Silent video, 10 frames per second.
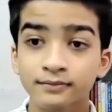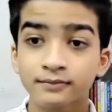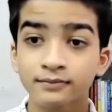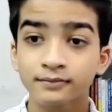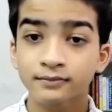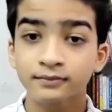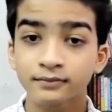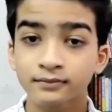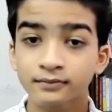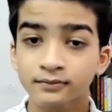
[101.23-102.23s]

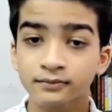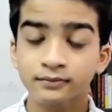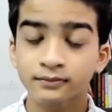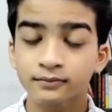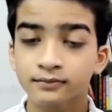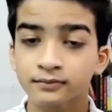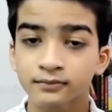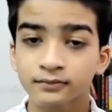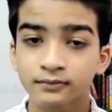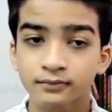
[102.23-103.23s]

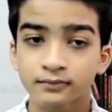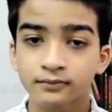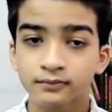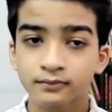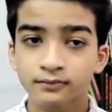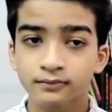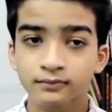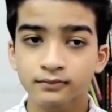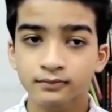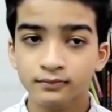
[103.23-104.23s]

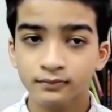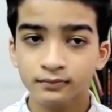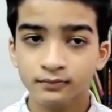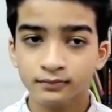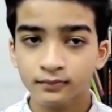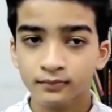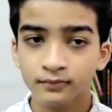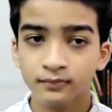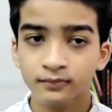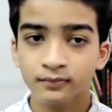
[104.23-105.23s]

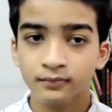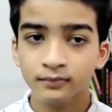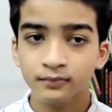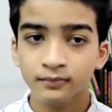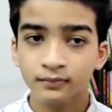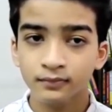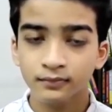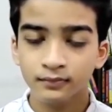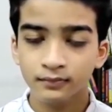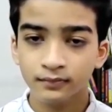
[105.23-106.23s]

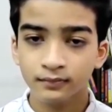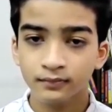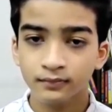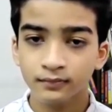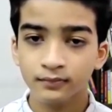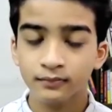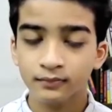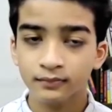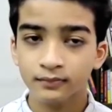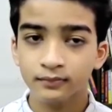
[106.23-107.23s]

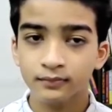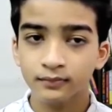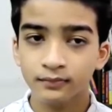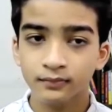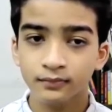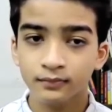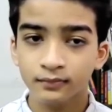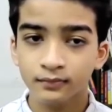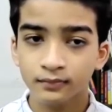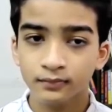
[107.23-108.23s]

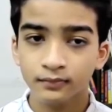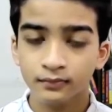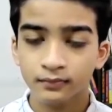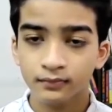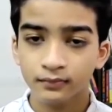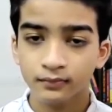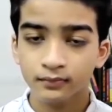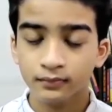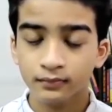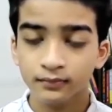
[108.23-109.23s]
(not speaking)